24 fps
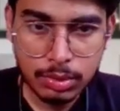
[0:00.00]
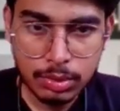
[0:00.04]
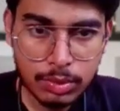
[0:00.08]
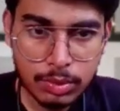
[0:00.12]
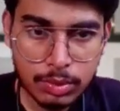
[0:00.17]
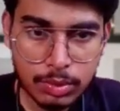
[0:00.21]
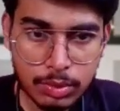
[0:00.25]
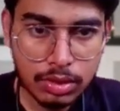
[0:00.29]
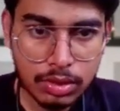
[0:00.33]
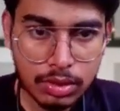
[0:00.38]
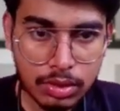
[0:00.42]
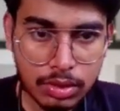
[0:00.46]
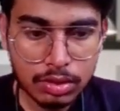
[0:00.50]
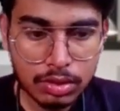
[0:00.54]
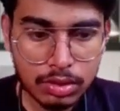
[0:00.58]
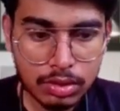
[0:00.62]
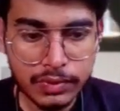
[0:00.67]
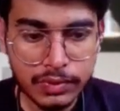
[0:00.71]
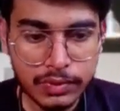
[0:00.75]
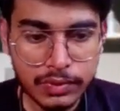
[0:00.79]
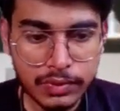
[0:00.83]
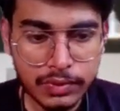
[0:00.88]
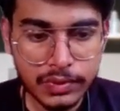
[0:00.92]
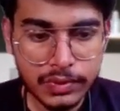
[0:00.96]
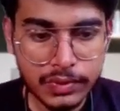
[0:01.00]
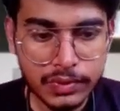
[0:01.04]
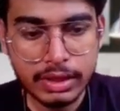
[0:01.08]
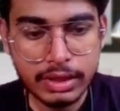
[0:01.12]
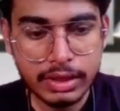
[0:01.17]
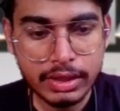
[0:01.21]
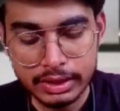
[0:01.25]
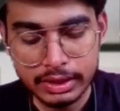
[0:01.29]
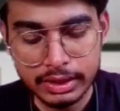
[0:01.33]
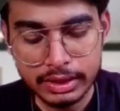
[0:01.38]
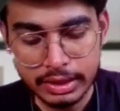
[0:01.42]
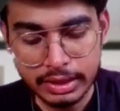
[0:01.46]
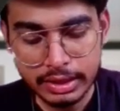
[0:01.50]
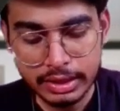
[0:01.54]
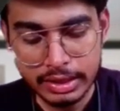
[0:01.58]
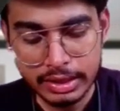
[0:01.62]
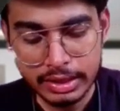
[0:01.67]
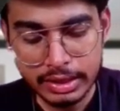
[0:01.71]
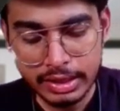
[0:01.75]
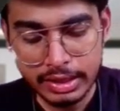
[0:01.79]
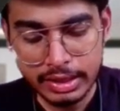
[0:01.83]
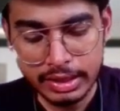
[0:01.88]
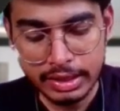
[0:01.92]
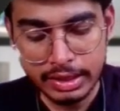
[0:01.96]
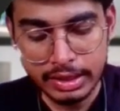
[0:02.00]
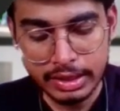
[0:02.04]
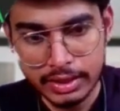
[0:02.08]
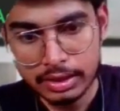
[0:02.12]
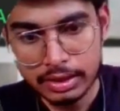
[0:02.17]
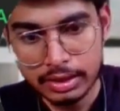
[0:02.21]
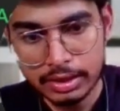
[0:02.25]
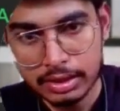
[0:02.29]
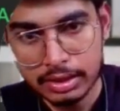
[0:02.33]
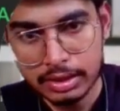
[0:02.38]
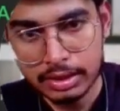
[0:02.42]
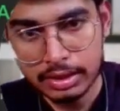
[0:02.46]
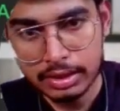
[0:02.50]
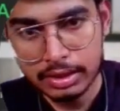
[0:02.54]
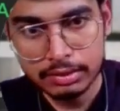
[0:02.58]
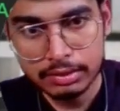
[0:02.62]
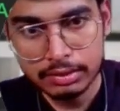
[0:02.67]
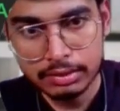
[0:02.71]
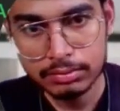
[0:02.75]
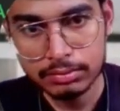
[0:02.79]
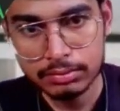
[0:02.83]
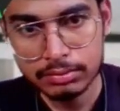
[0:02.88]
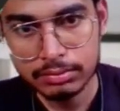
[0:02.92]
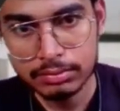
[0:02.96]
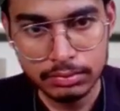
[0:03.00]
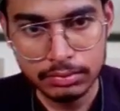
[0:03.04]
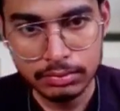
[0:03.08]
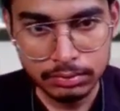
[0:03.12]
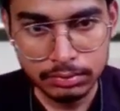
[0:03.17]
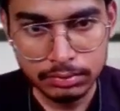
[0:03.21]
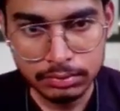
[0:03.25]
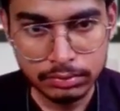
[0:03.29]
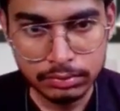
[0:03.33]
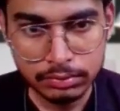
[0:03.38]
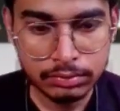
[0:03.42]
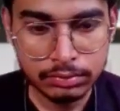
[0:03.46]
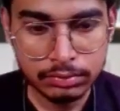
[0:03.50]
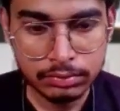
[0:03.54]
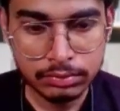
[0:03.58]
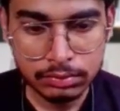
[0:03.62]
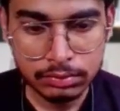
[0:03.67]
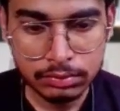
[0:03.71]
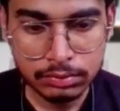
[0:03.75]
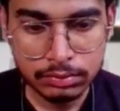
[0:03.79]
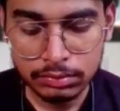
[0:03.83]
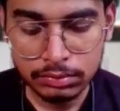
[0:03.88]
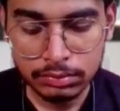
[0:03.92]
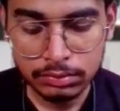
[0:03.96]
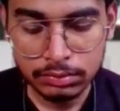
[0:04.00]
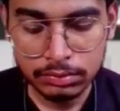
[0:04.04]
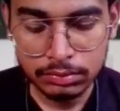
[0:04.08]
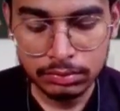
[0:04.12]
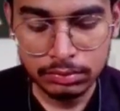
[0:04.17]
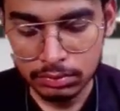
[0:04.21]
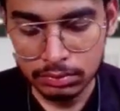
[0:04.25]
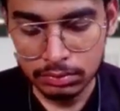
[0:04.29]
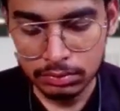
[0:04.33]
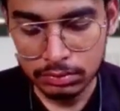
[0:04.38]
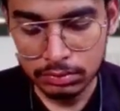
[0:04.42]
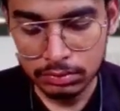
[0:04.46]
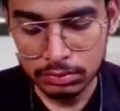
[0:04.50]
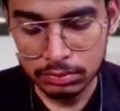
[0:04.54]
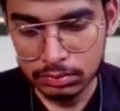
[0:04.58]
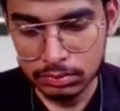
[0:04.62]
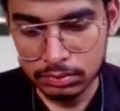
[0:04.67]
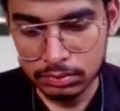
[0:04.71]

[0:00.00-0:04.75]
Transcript: Okay. So we have nested if else condition.